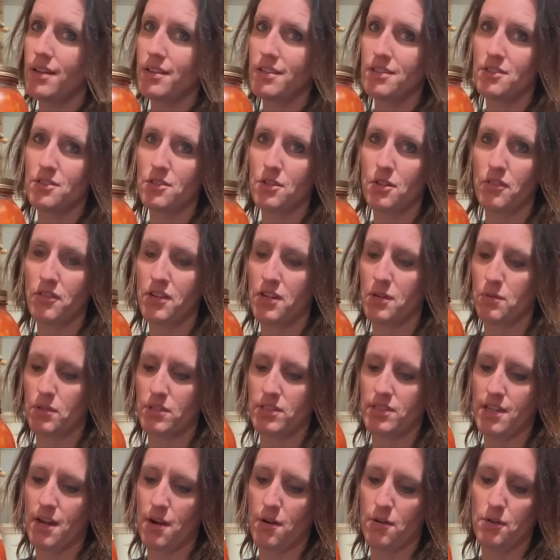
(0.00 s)
serve it with
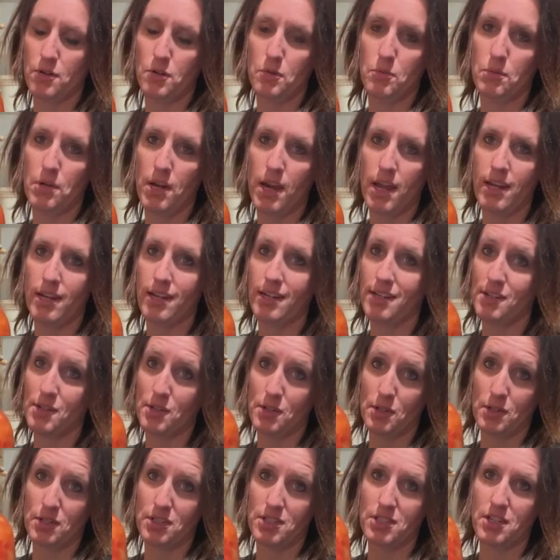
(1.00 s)
sourdough bread and
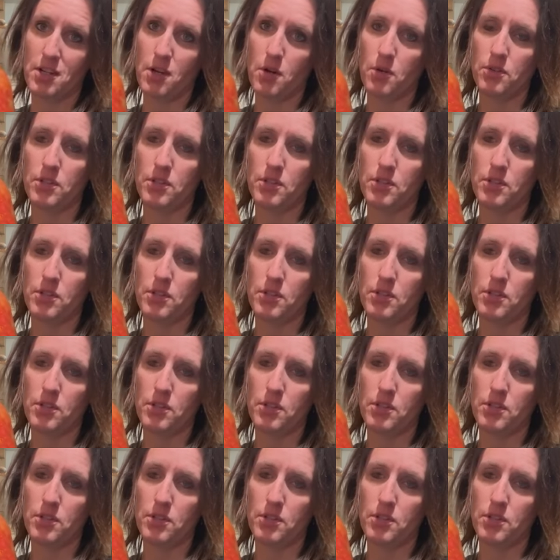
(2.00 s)
you're good to go.